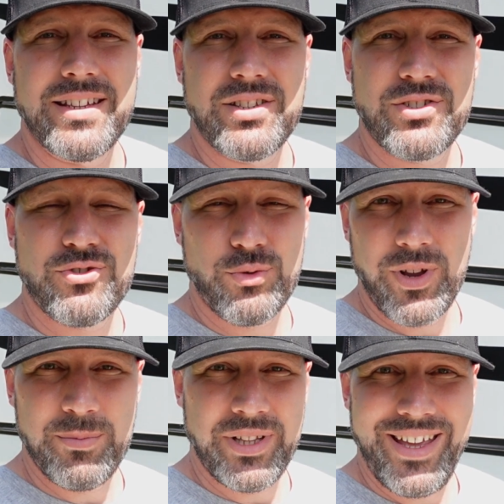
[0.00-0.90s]

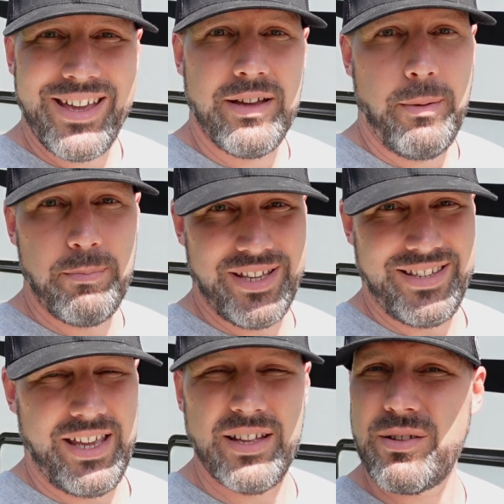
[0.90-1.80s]
extremely
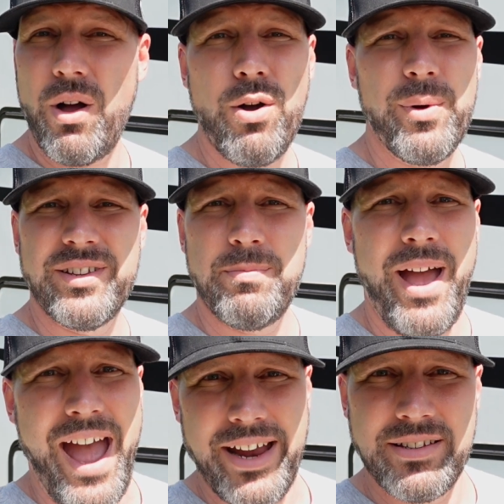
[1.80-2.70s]
busy. It's always
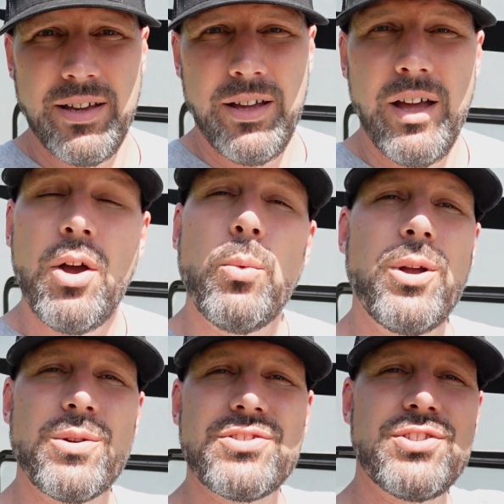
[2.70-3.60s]
packed. We
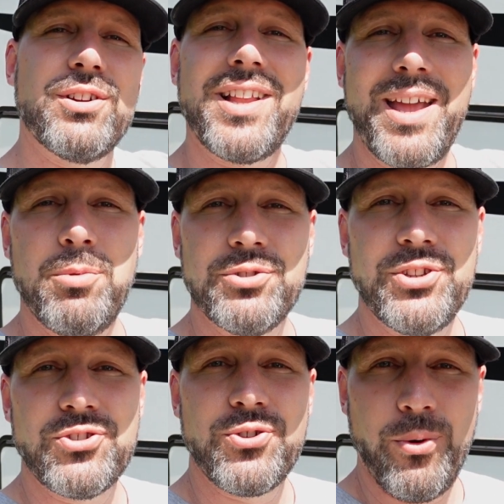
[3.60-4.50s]
were still able to
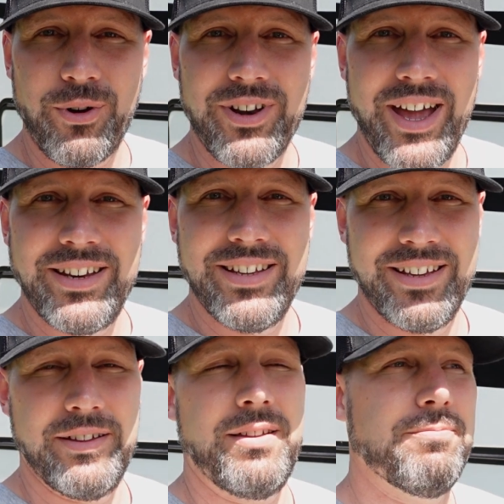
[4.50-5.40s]
score a night.
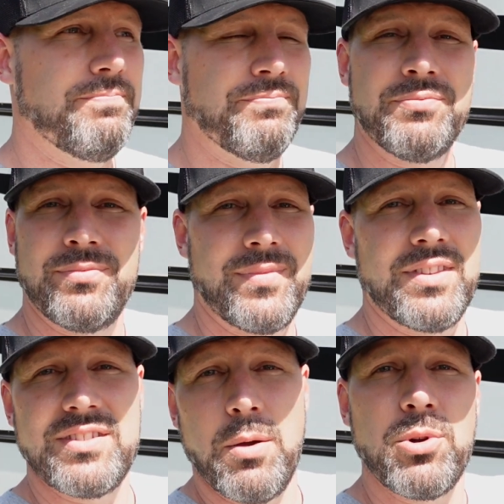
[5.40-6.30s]

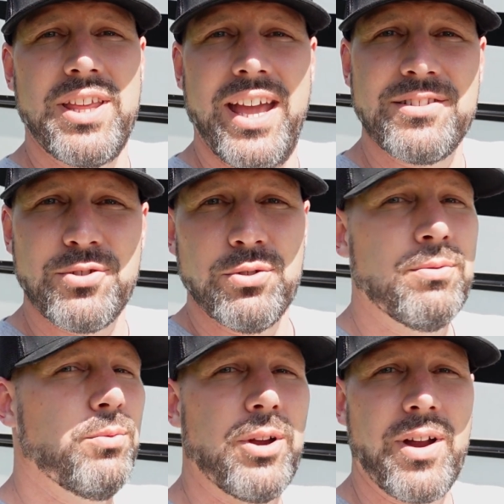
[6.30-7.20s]
Someone canceled,
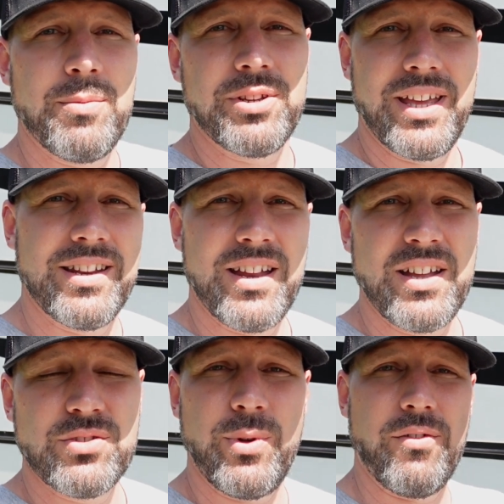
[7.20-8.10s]
we were able to get a
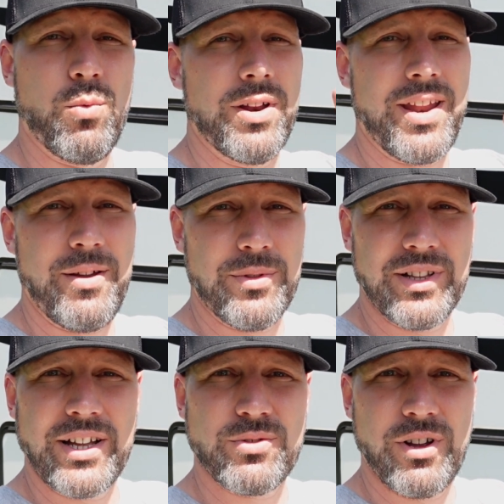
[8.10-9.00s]
night. So we have one night with
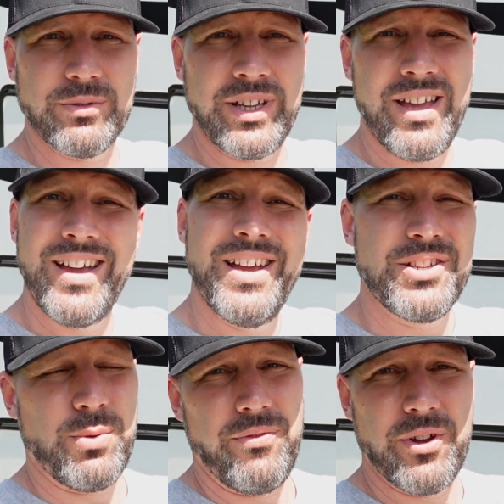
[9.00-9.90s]
electric only,
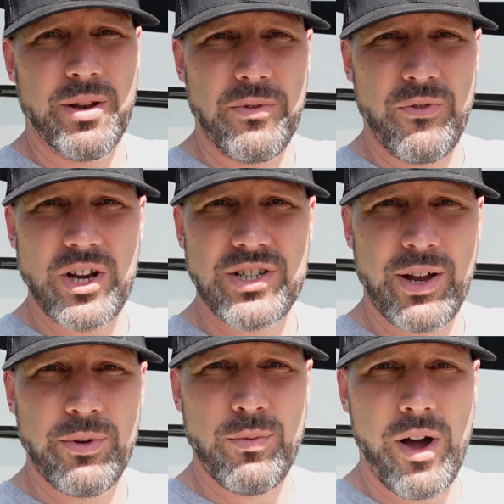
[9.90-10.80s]
so we filled up the fresh
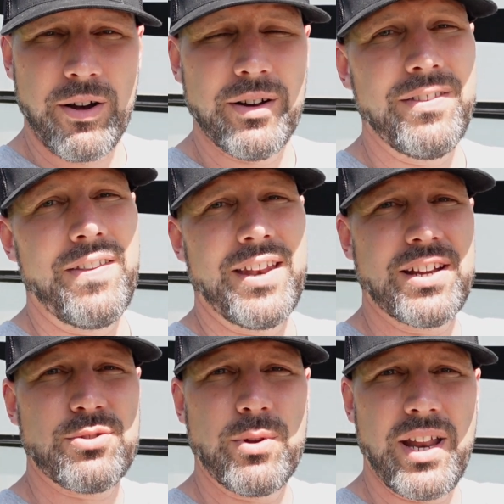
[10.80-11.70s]
tank with water, and then the
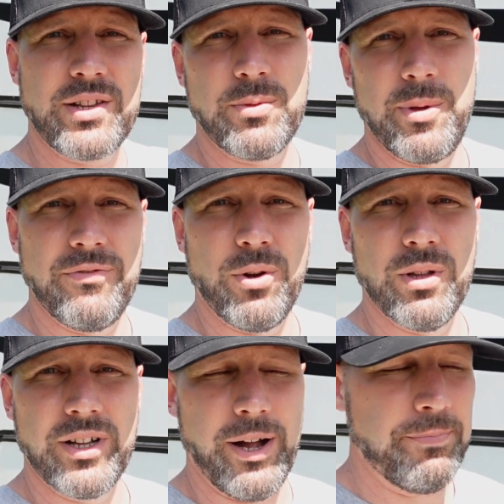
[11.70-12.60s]
next 3 nights will be full
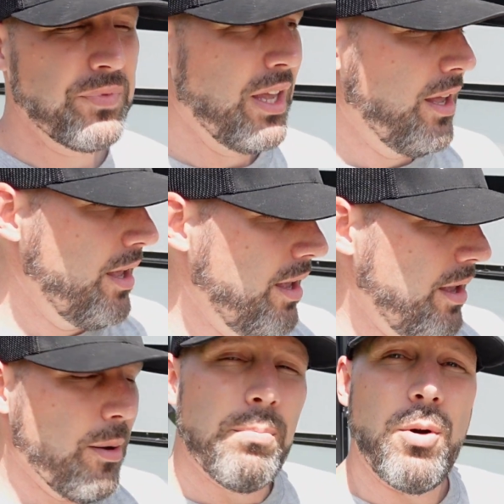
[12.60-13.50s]
hookup.
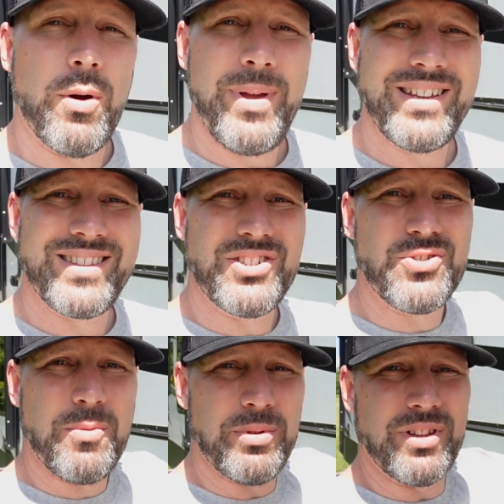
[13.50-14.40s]
But what makes this
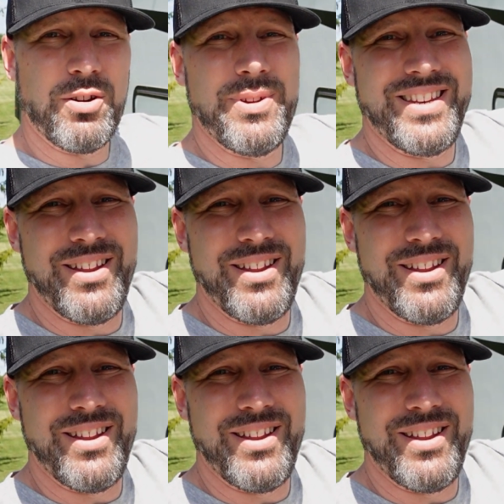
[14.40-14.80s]
trip a little bit